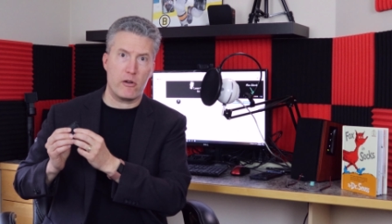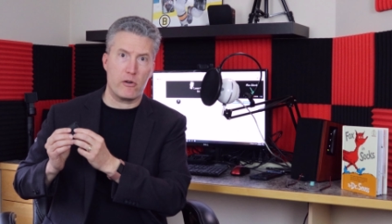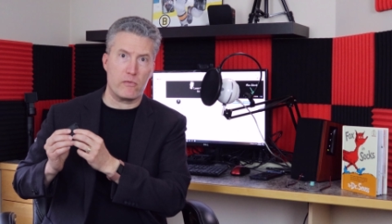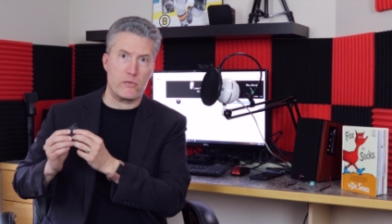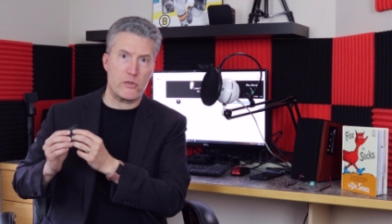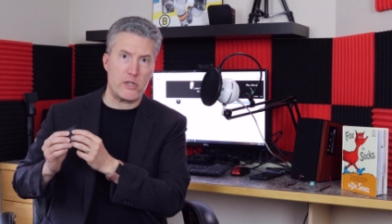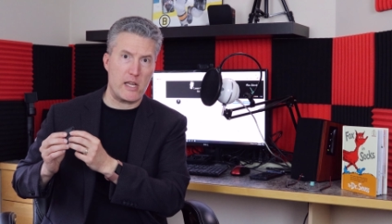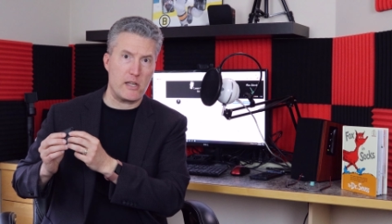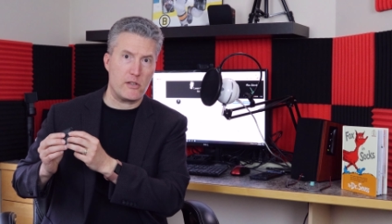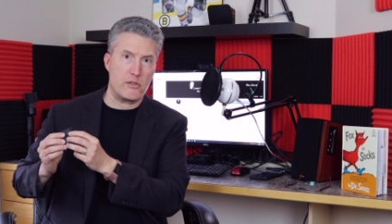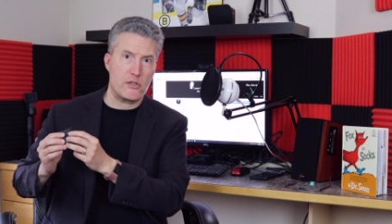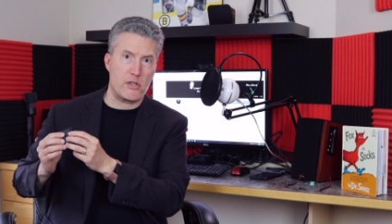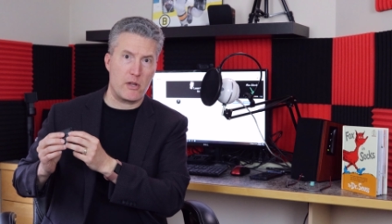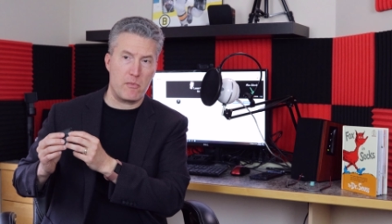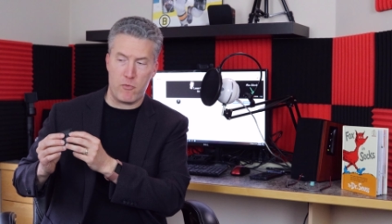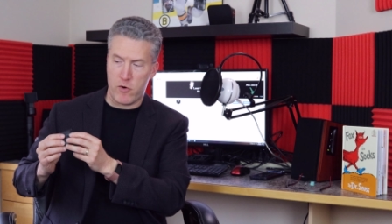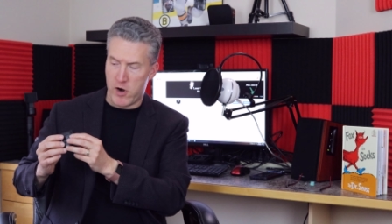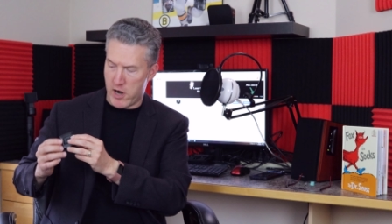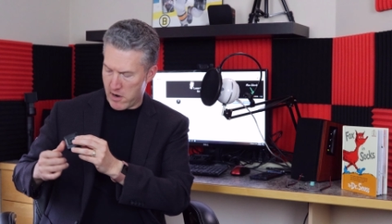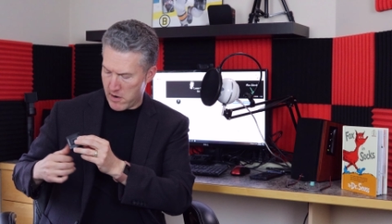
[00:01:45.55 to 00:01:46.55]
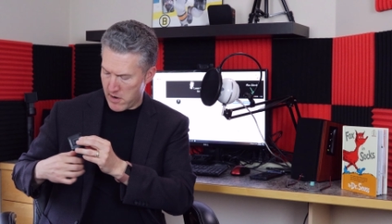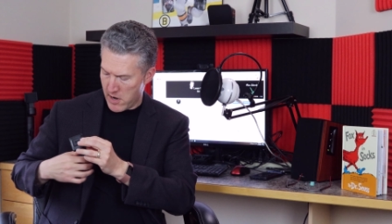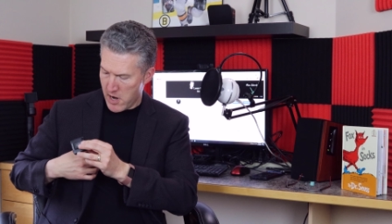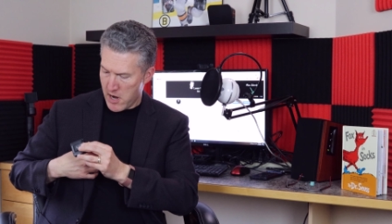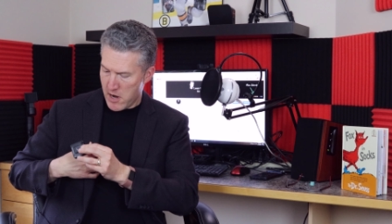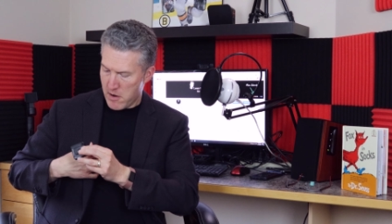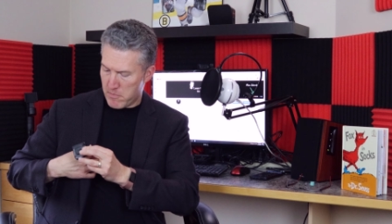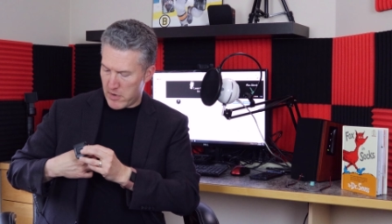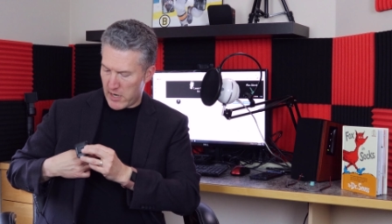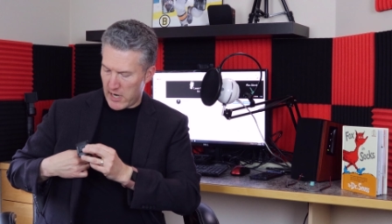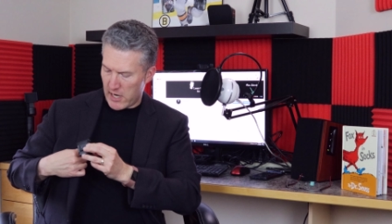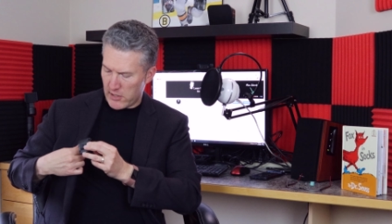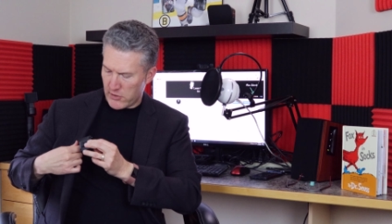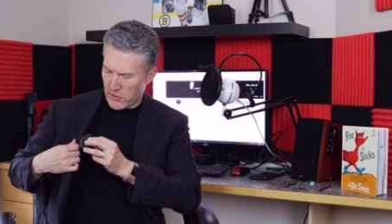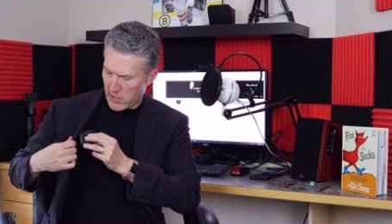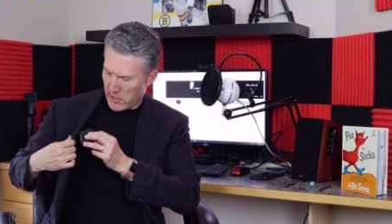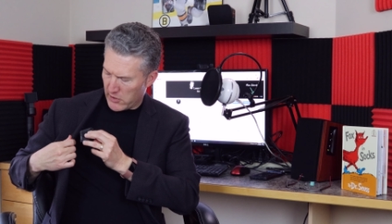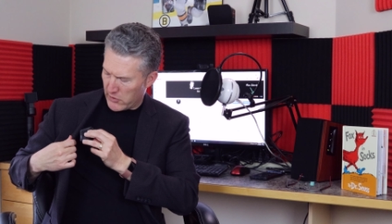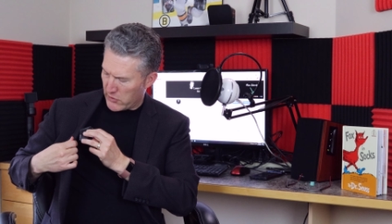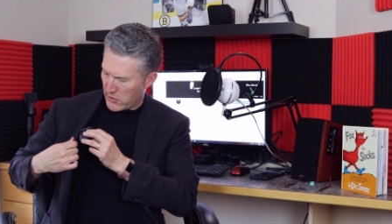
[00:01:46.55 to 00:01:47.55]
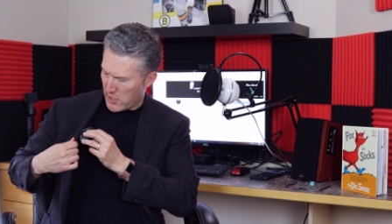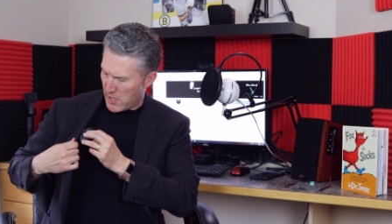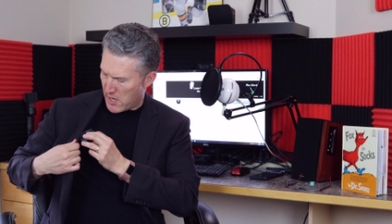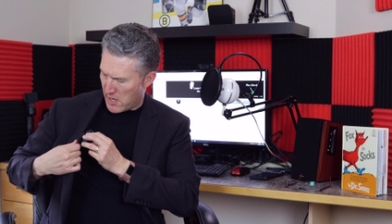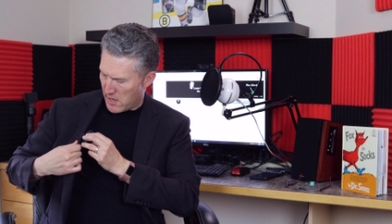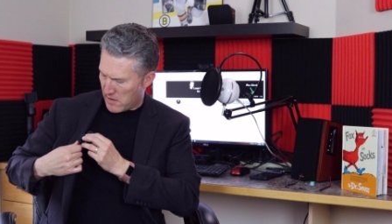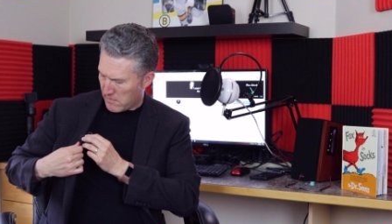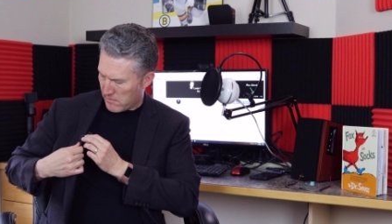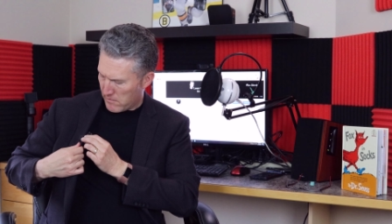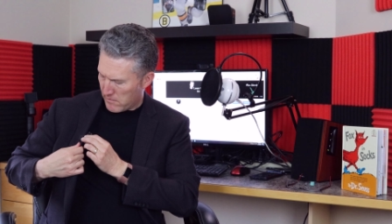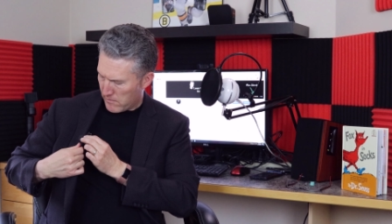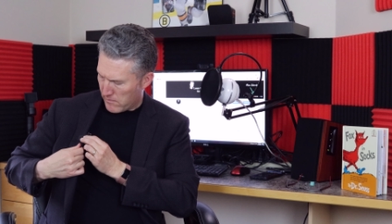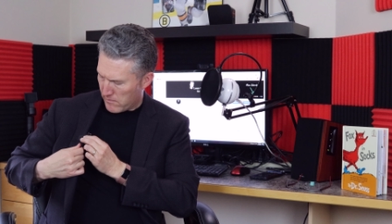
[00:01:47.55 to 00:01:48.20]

out of sight somewhere, but as you can see,